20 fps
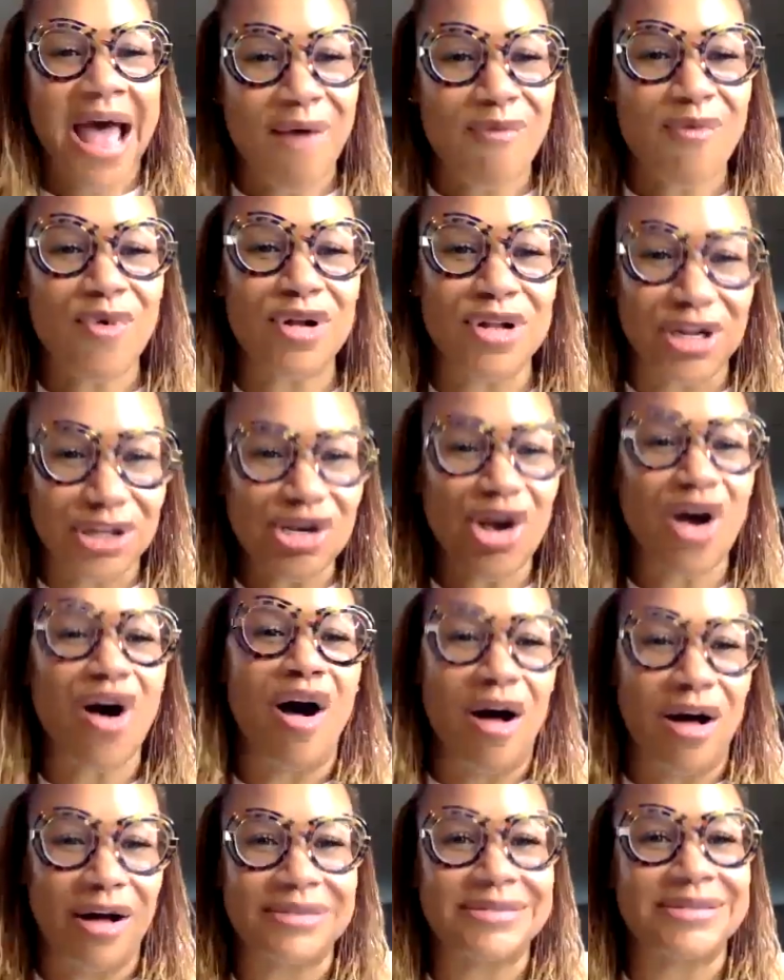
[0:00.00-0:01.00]
I want to
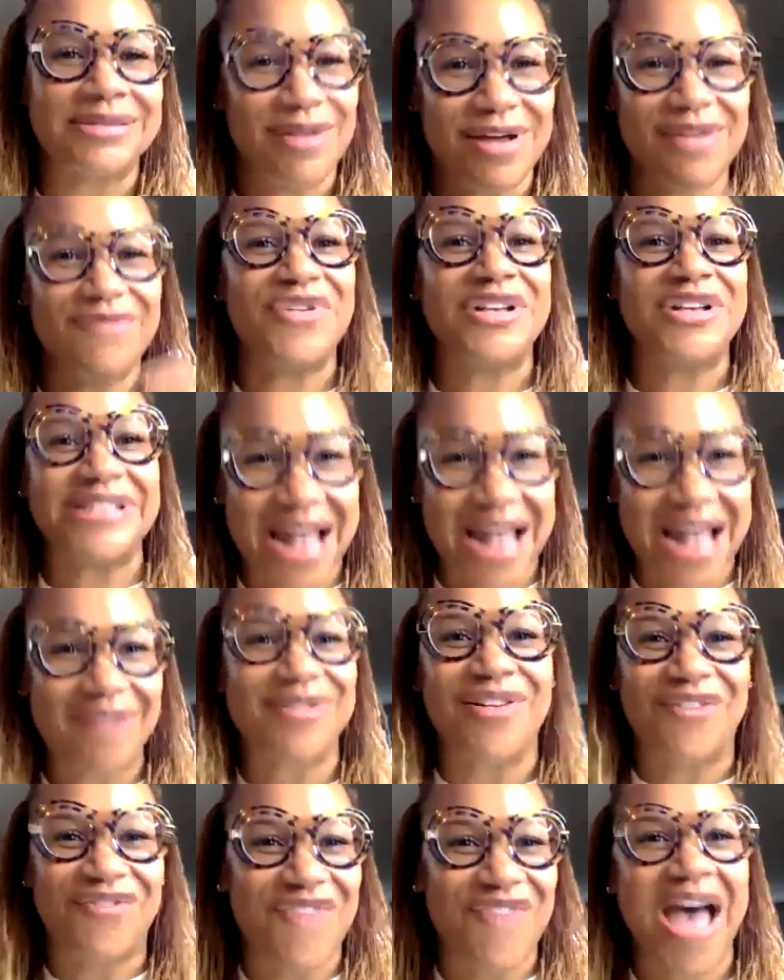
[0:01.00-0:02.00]
talk. So if it's
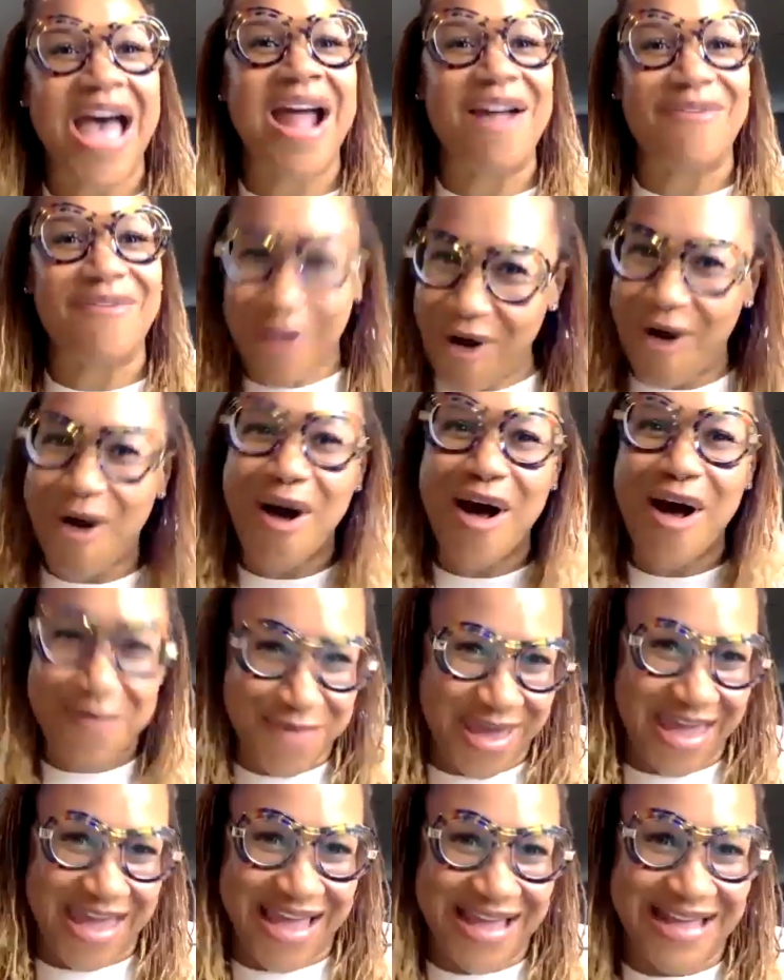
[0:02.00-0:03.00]
after 5, call
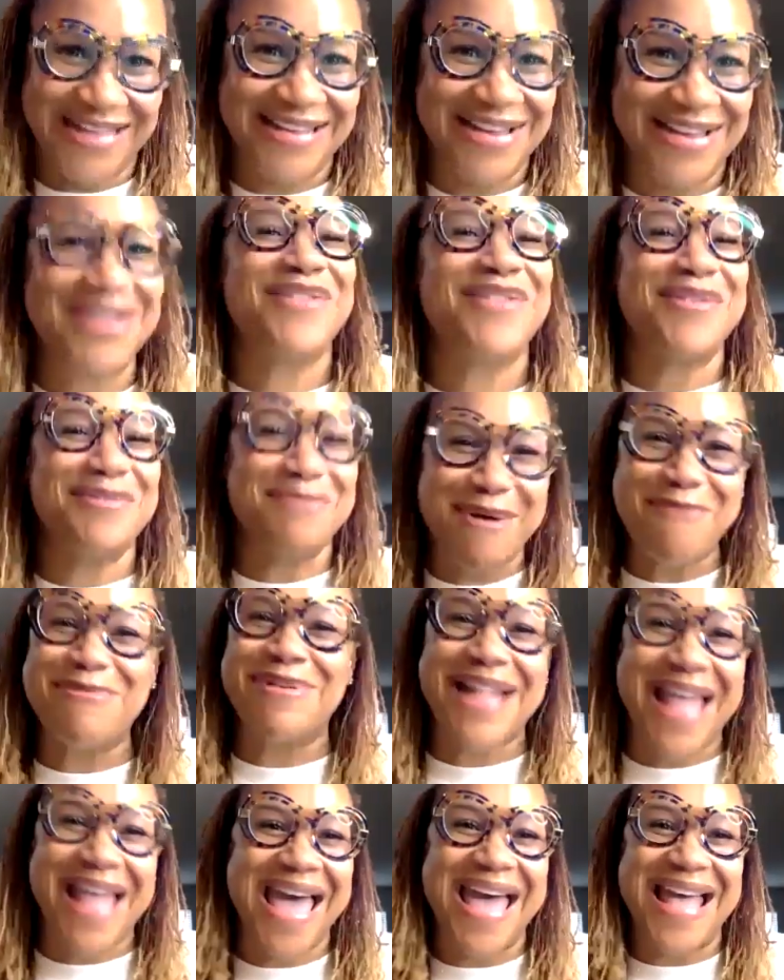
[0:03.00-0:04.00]
me. Do you
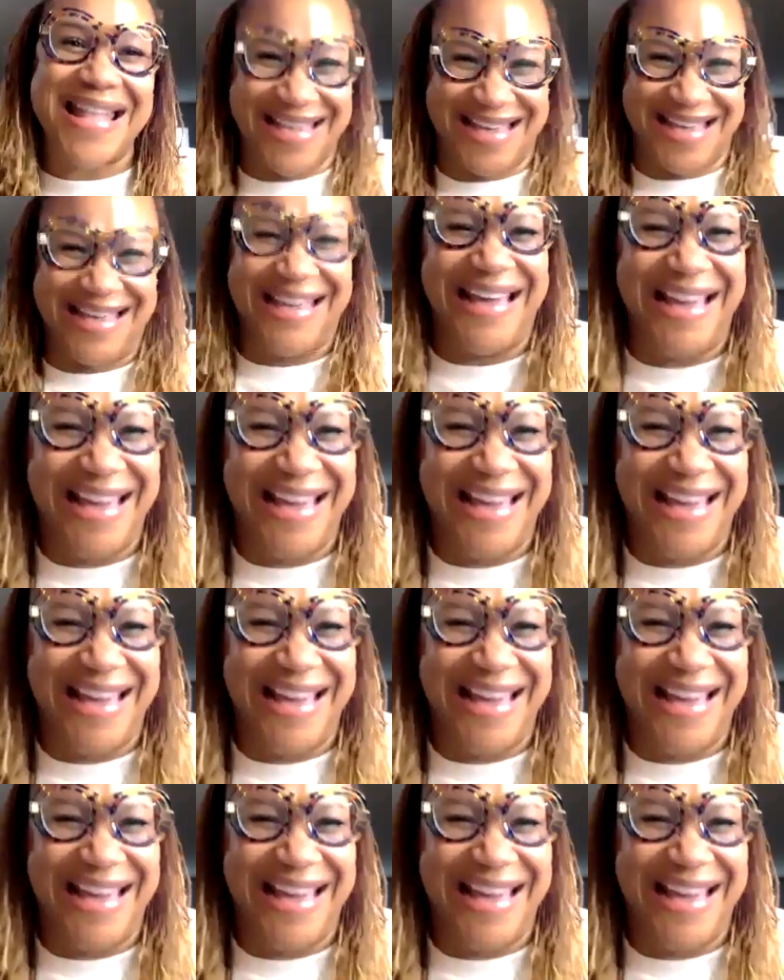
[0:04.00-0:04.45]
remember that?